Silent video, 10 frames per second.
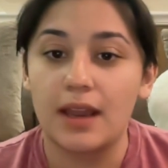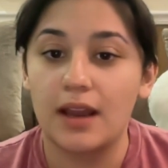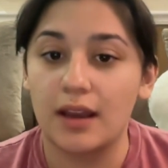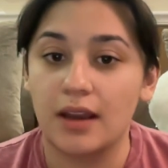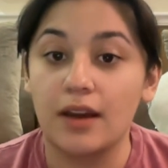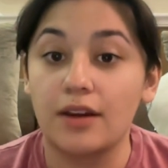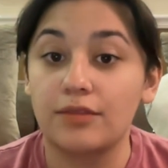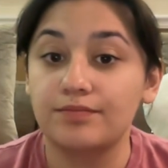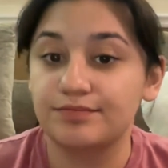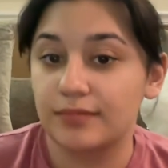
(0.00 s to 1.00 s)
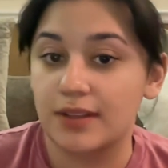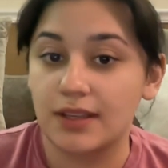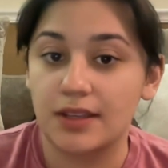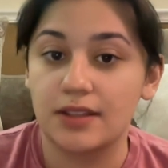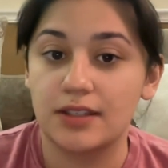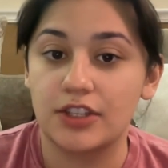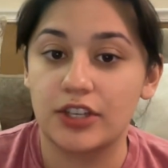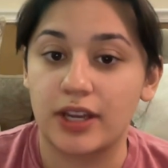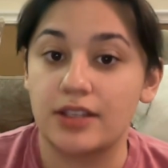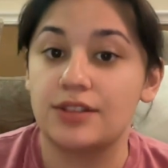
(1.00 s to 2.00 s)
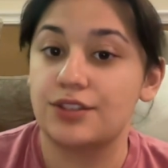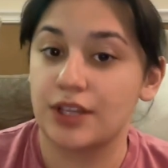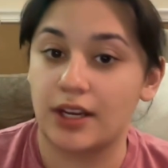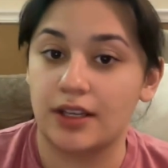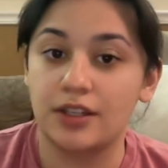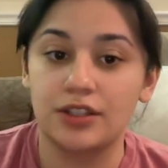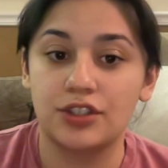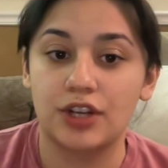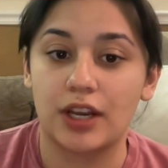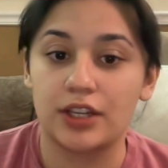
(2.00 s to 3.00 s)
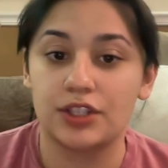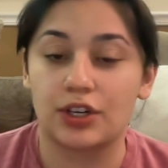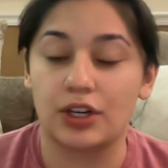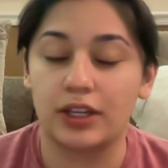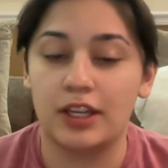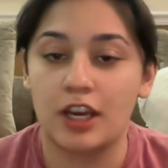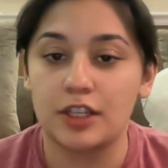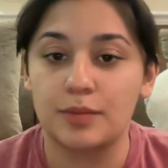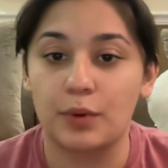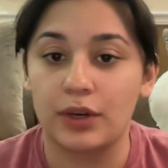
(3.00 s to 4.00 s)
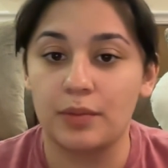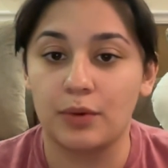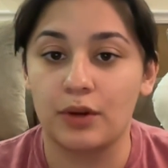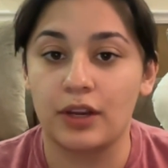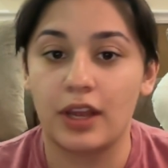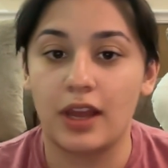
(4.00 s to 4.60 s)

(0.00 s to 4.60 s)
uh, such as China. China is currently exporting more